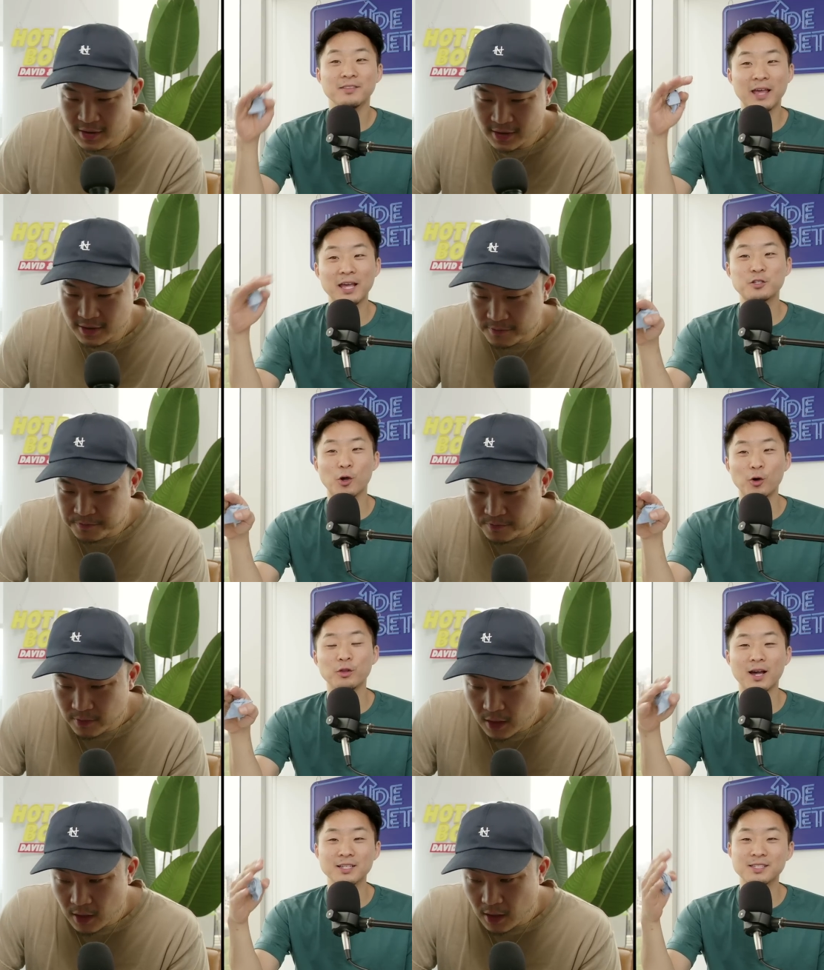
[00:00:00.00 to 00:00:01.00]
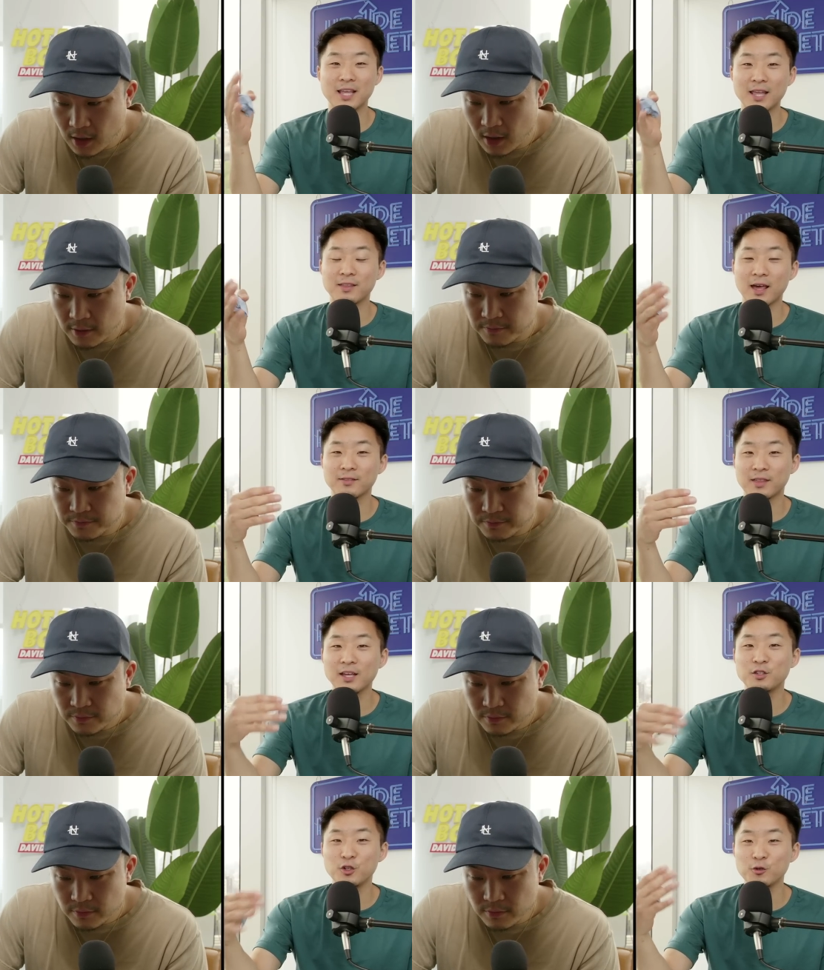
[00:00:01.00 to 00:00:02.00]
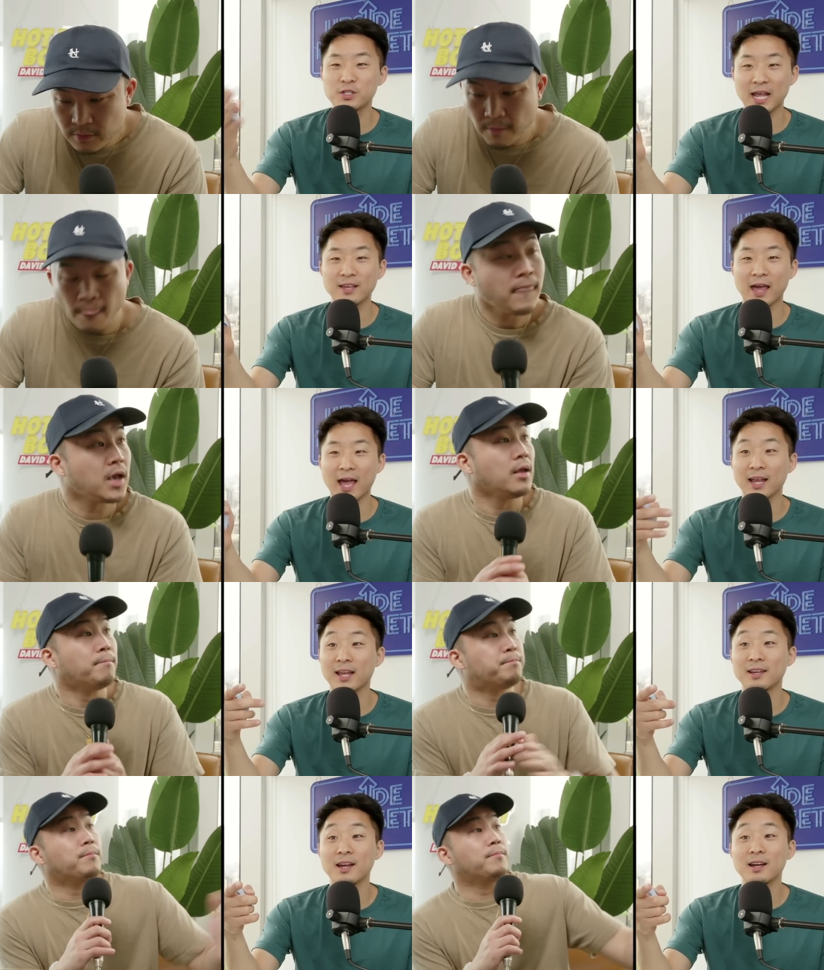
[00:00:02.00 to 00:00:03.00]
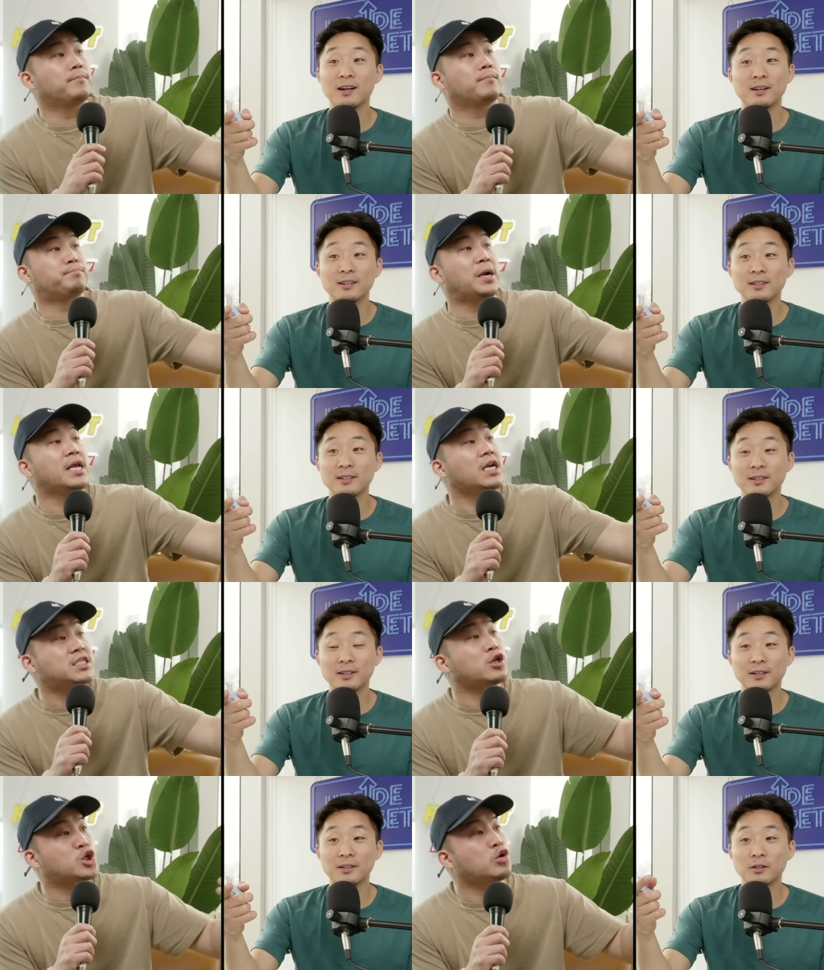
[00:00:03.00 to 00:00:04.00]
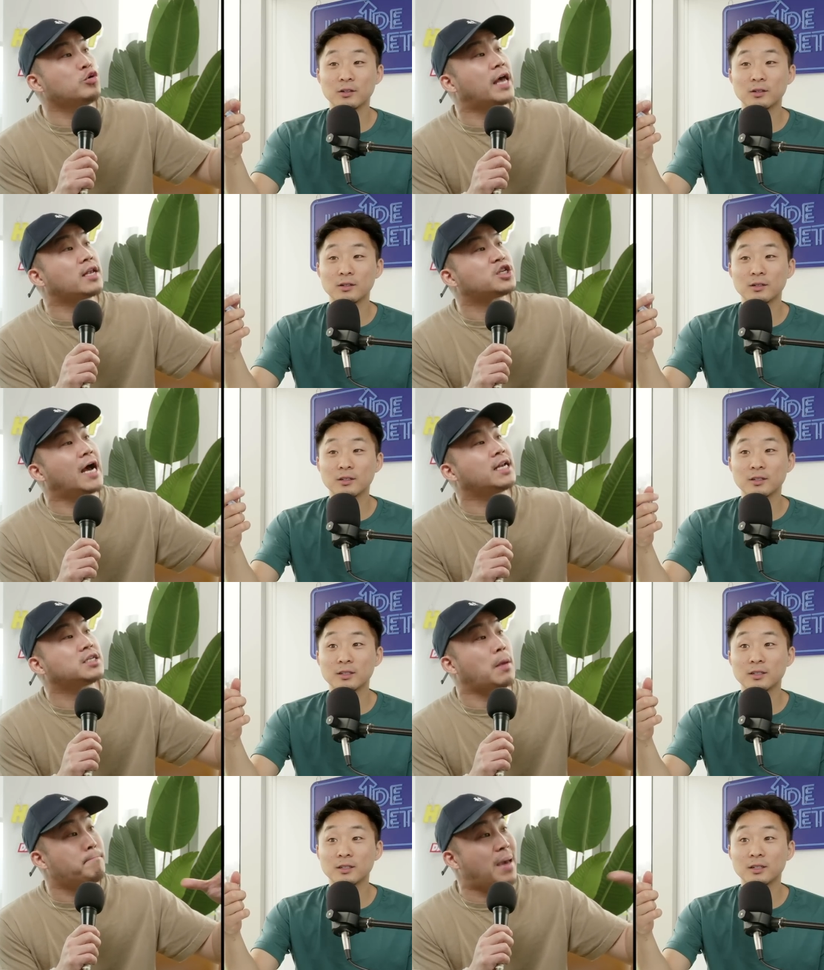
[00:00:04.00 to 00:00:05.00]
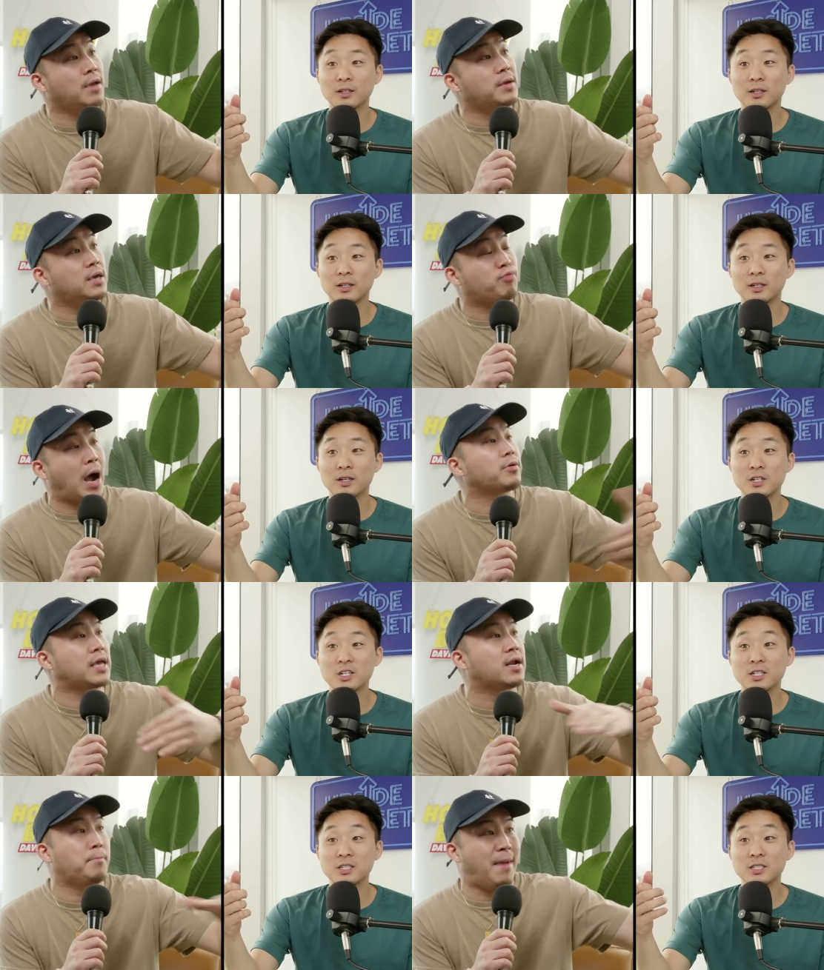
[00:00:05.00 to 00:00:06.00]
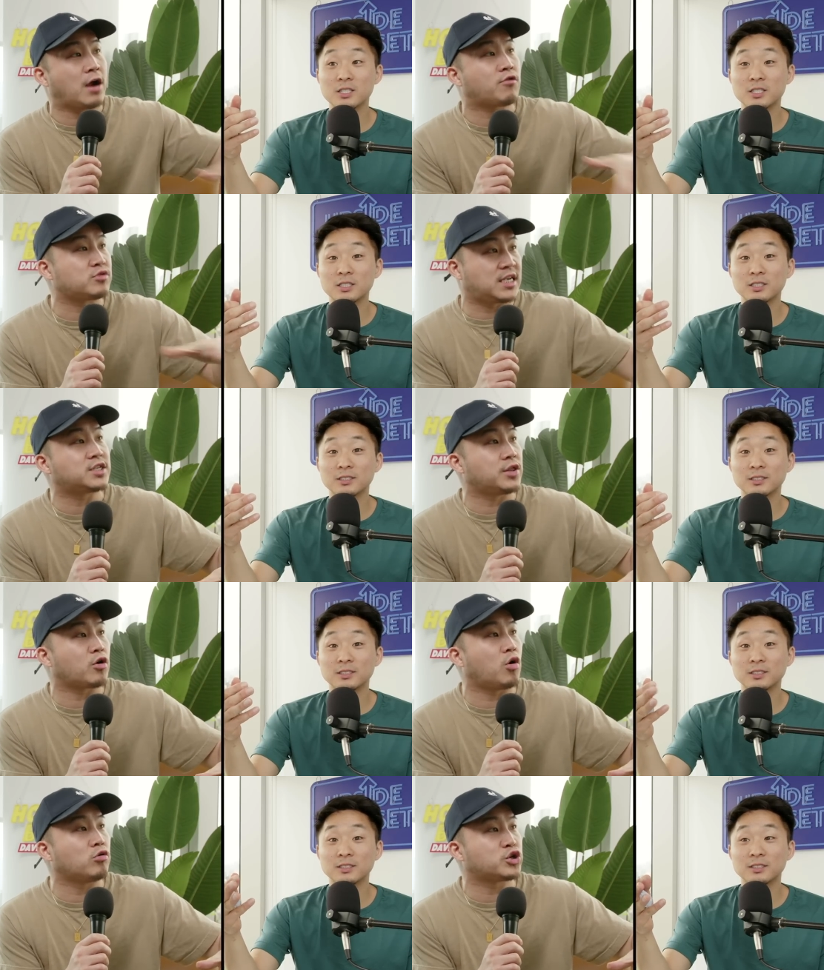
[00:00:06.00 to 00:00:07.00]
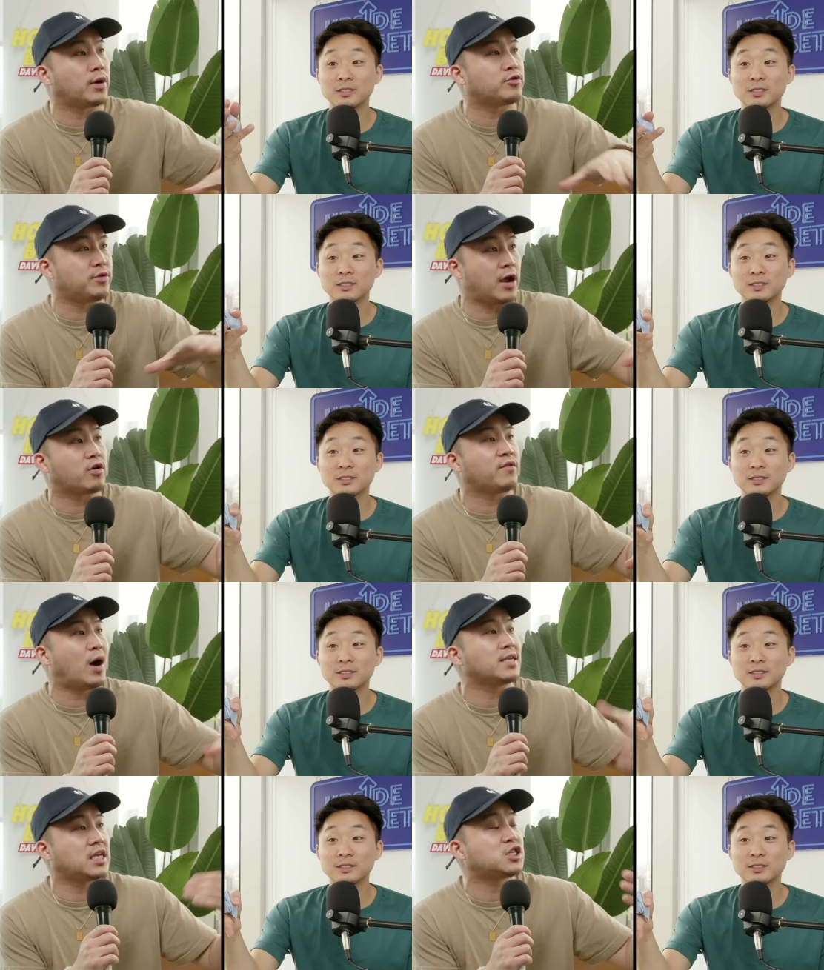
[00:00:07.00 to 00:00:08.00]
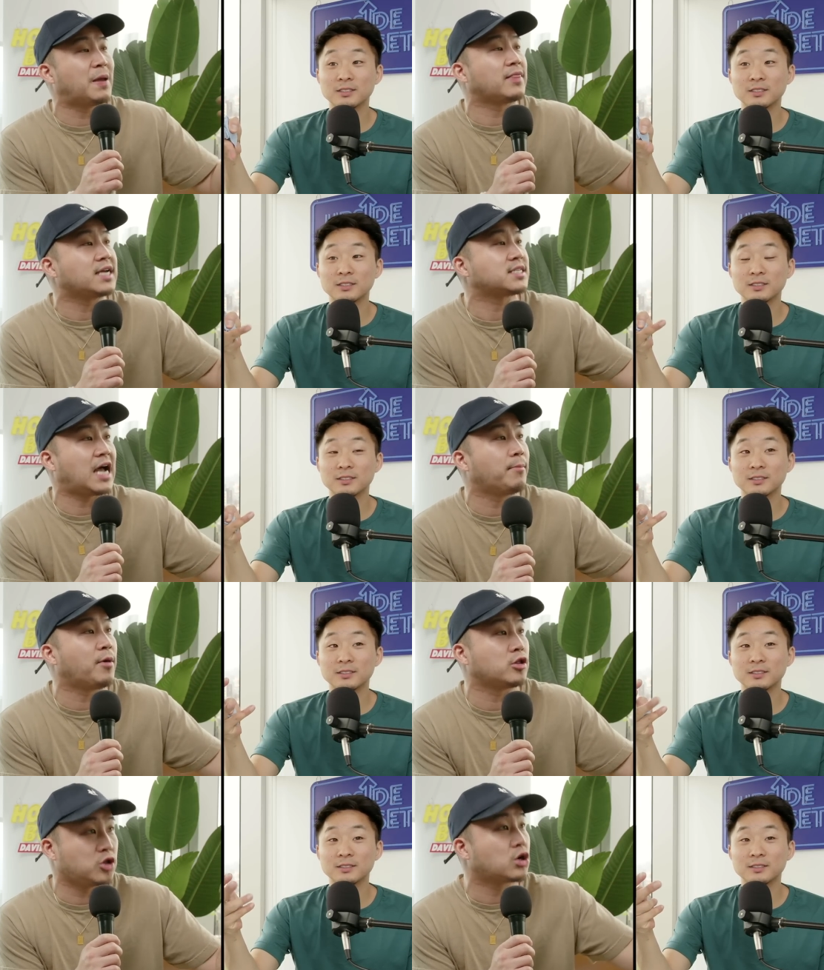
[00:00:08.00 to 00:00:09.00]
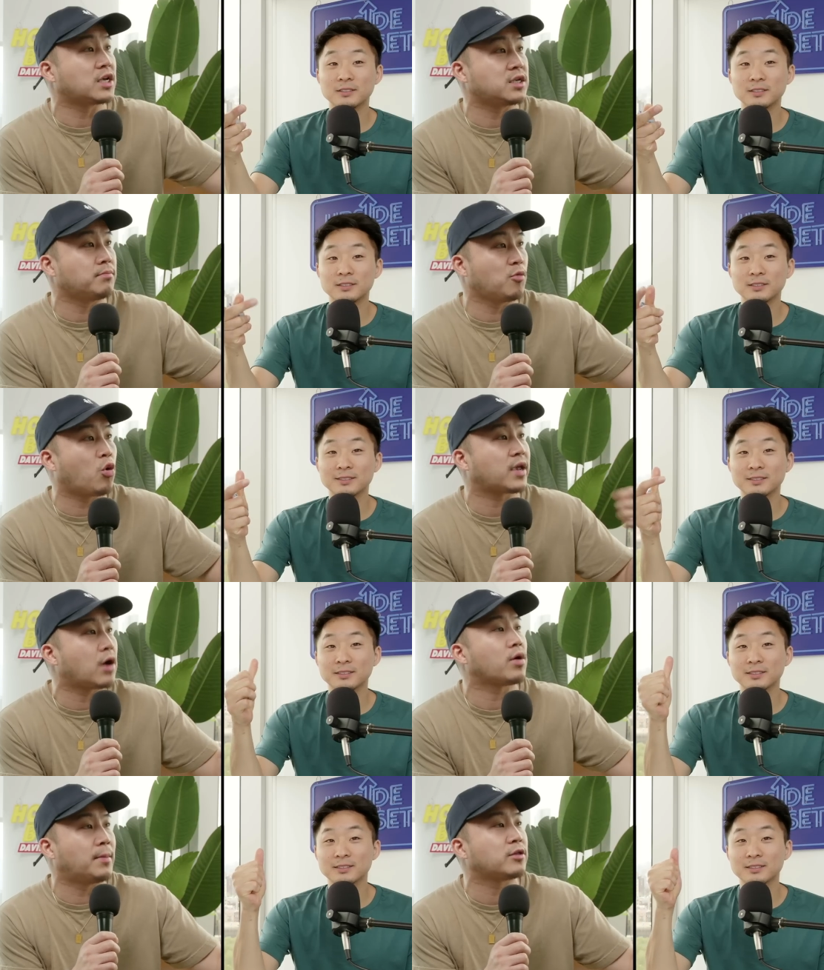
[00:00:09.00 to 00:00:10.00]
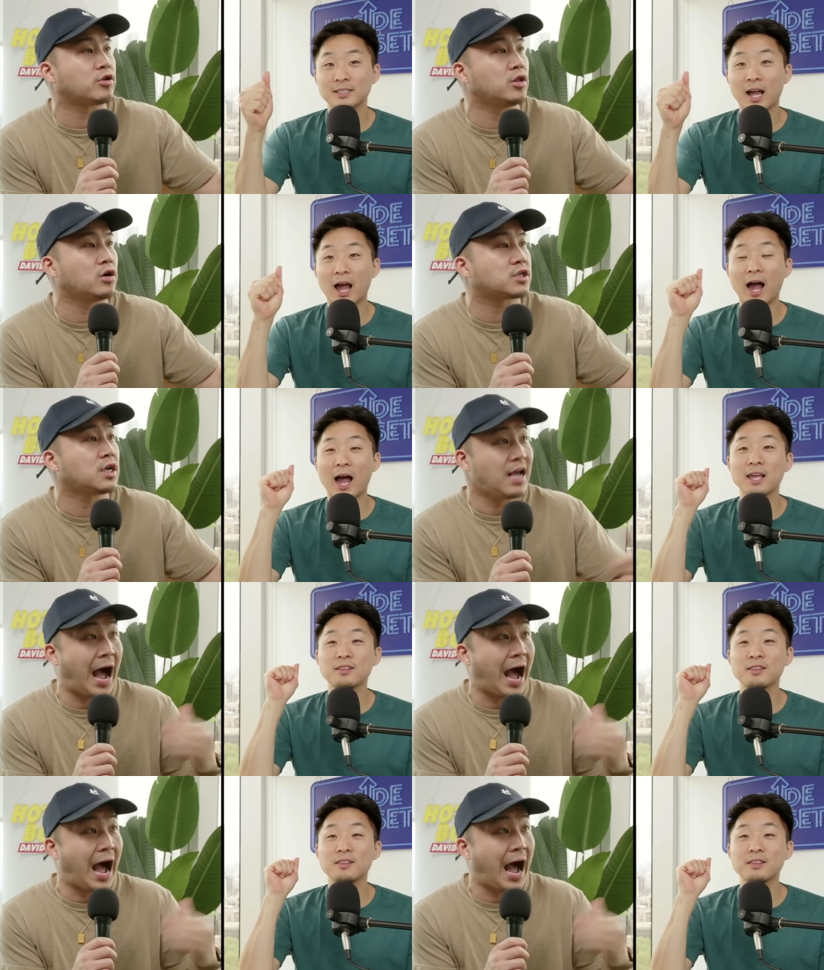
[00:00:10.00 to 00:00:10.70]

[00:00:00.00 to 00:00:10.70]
Speaker 1: They told us that that they do say that, and but it is it true that Chinese
Speaker 2: maybe probably in a macro sense in their culture and or narrative wise they spend less time on lookism or caring about their looks?
Speaker 1: I,